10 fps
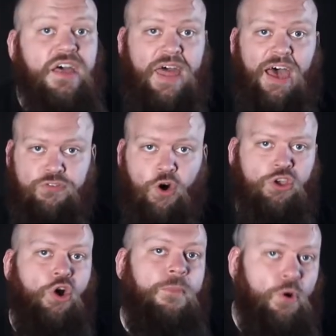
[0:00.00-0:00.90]
Therefore,
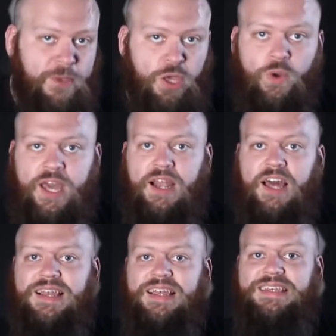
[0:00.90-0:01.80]
your puppy will
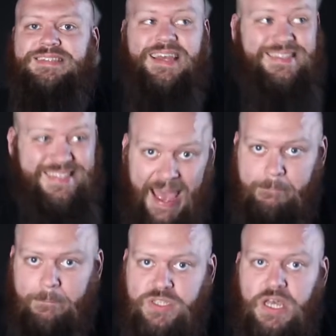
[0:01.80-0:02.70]
at least
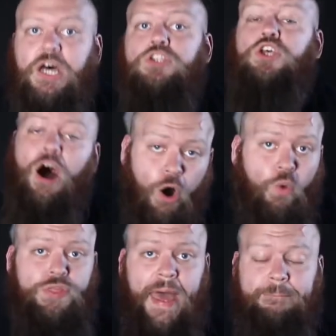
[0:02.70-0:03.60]
attempt to
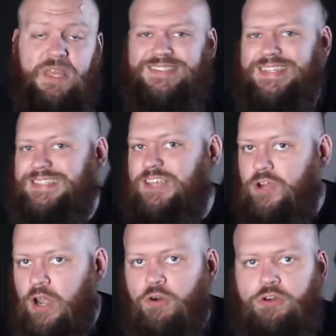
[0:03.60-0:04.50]
hold their business
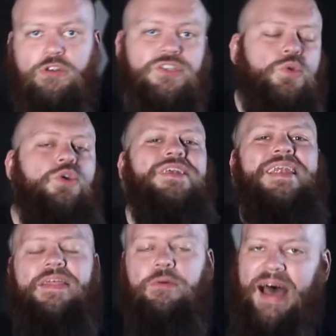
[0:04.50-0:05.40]
even longer until you can
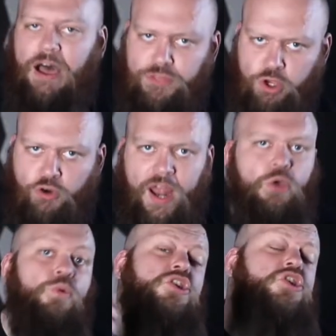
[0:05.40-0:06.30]
let them out of the crate,
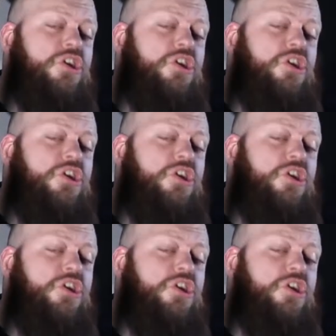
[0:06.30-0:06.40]
which is